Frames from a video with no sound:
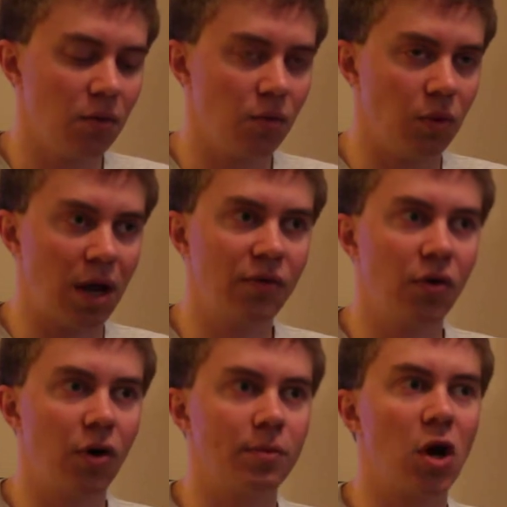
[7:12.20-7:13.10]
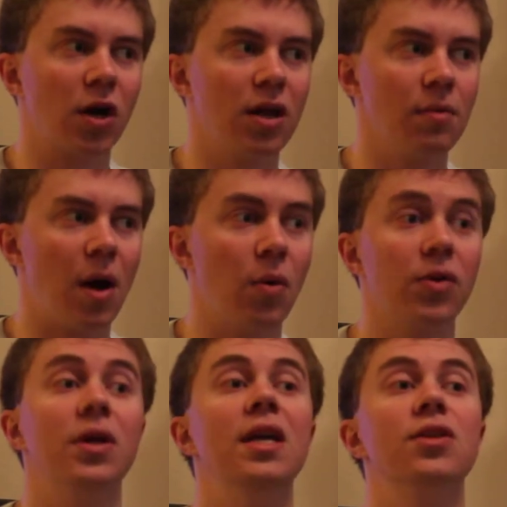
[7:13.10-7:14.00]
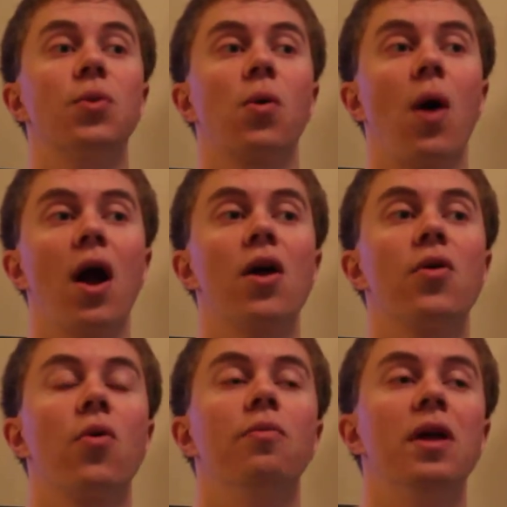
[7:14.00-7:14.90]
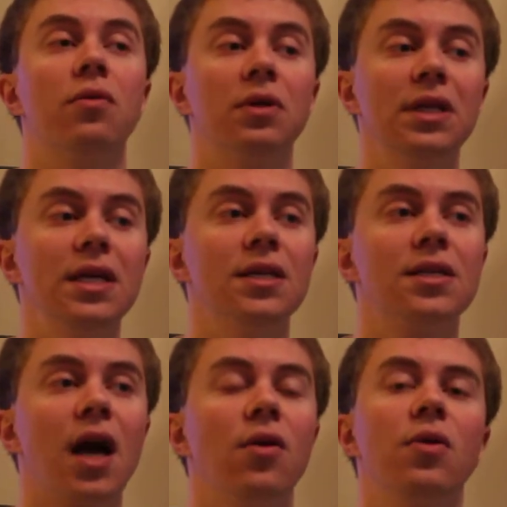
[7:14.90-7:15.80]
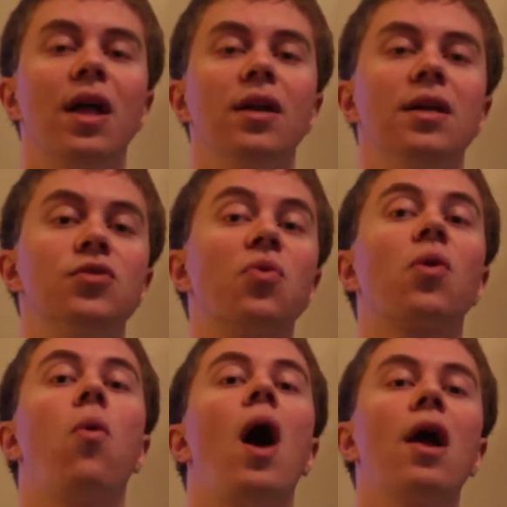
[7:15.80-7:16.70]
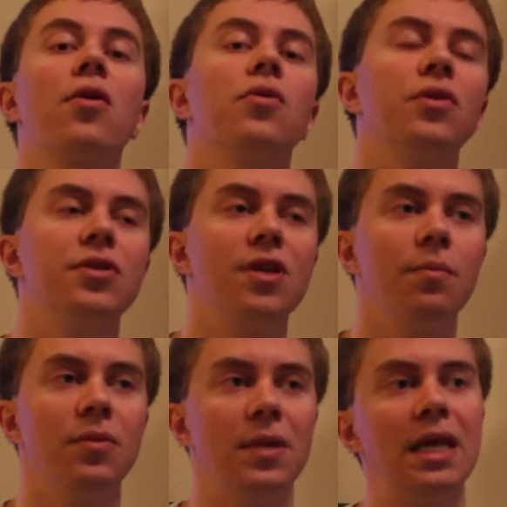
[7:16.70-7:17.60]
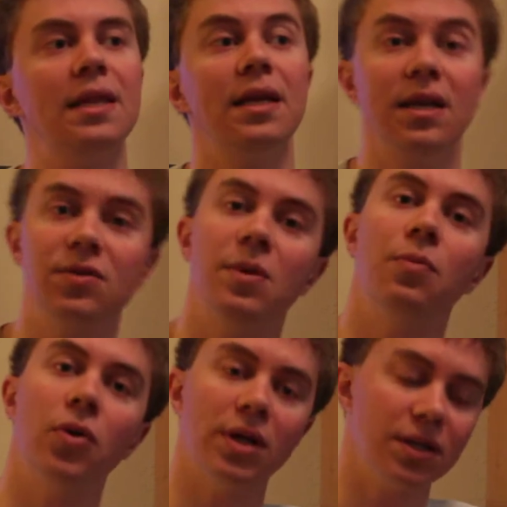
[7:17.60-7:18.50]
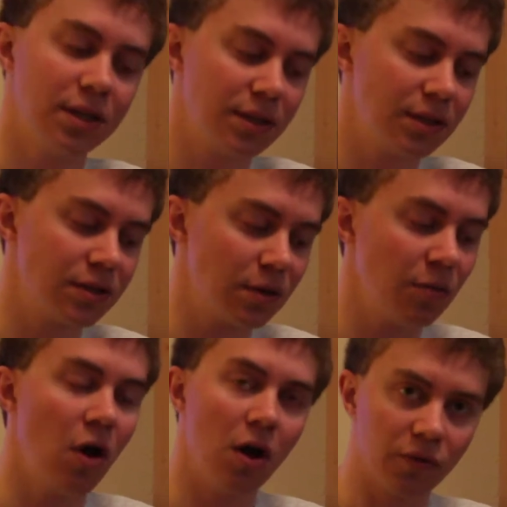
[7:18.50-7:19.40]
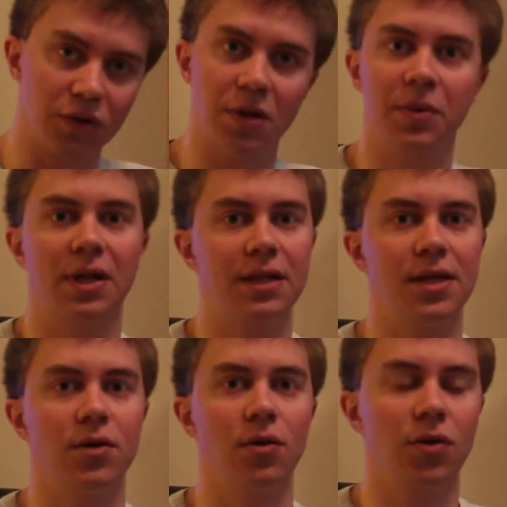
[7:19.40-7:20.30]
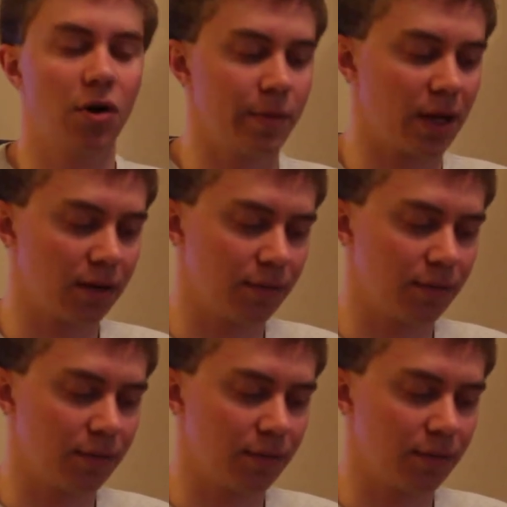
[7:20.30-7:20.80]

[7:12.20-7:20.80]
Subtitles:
whenever I'm talking about whether heat's required or being released, I know that it's required or there's some heat that needs to be put into the system for something that's endothermic.